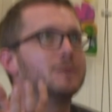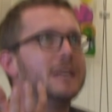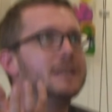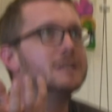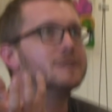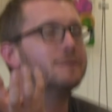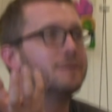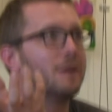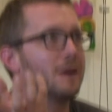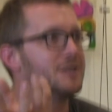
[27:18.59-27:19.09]
we need
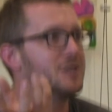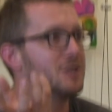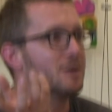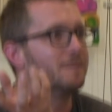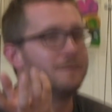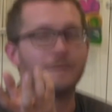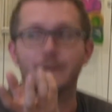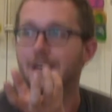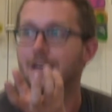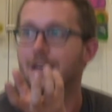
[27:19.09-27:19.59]
to find
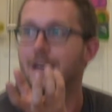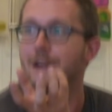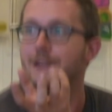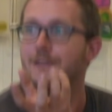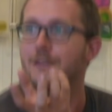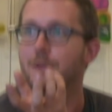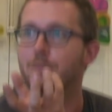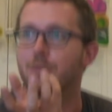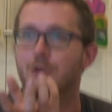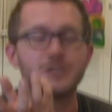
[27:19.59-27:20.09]
something
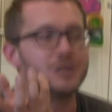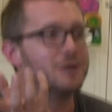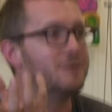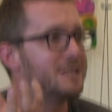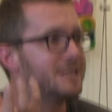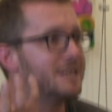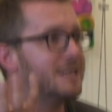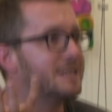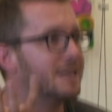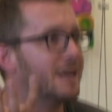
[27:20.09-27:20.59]
that
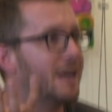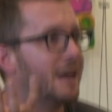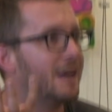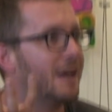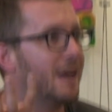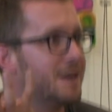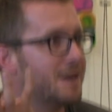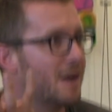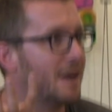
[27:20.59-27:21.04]
produces a